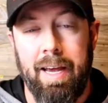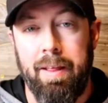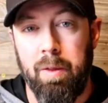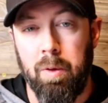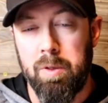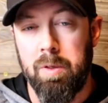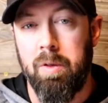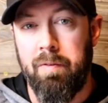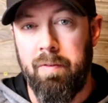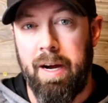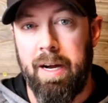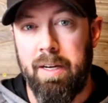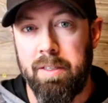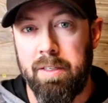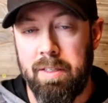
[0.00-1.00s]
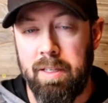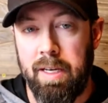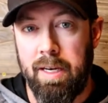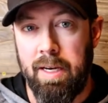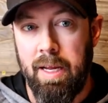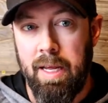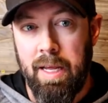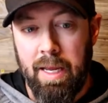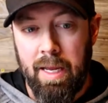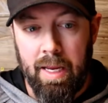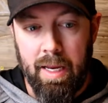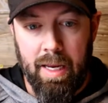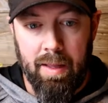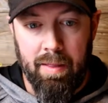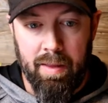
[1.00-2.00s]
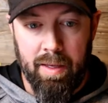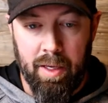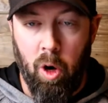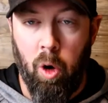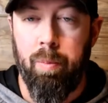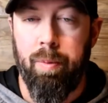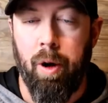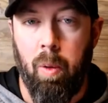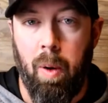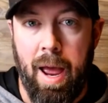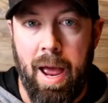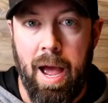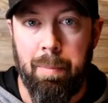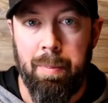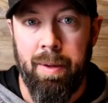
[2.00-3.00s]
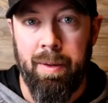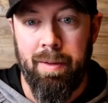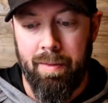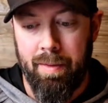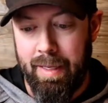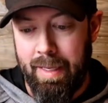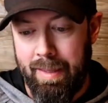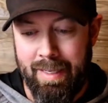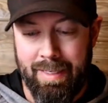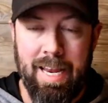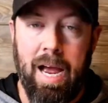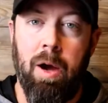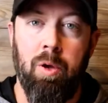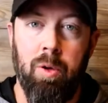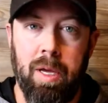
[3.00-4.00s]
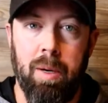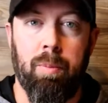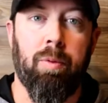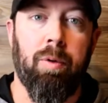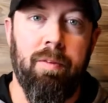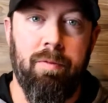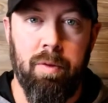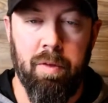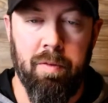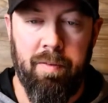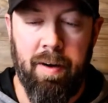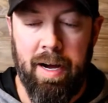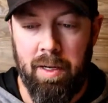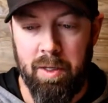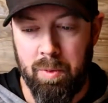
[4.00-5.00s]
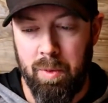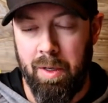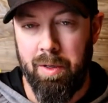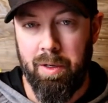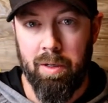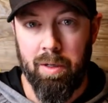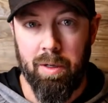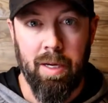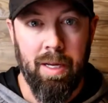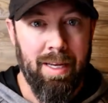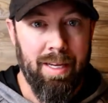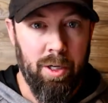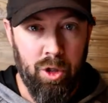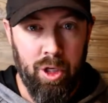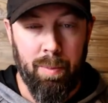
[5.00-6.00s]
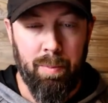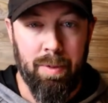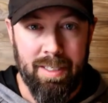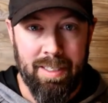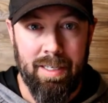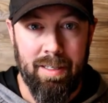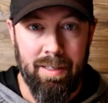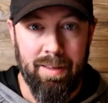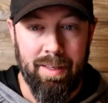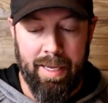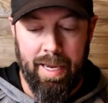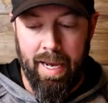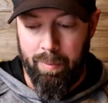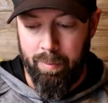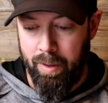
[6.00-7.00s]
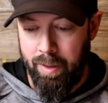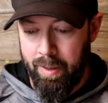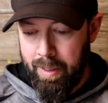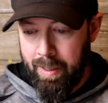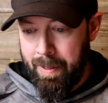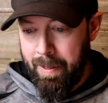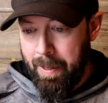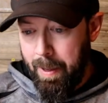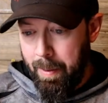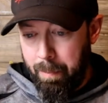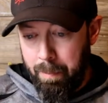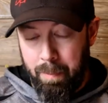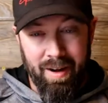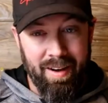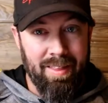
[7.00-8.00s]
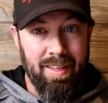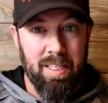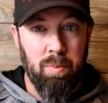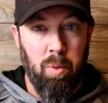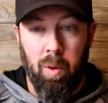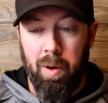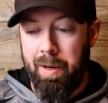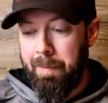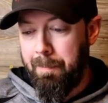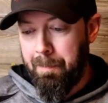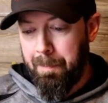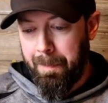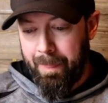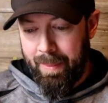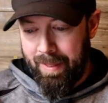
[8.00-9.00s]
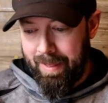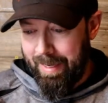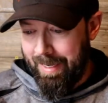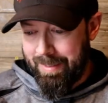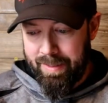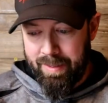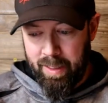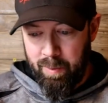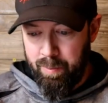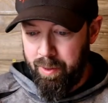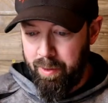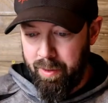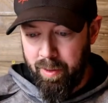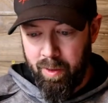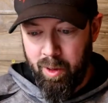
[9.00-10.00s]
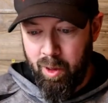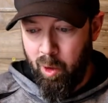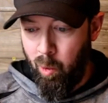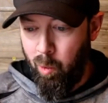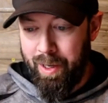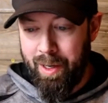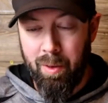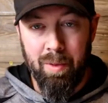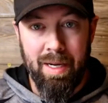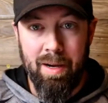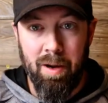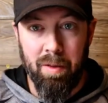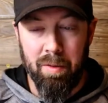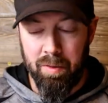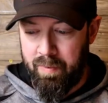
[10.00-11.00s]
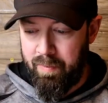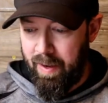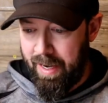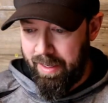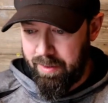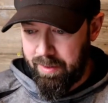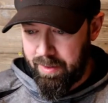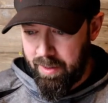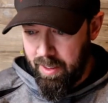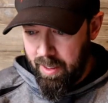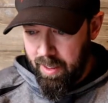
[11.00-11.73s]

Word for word: and those are the files that in the GoPro app, that's how you can preview the files while your chip is still in the camera. But at this point, it's in the computer. We don't need all those files.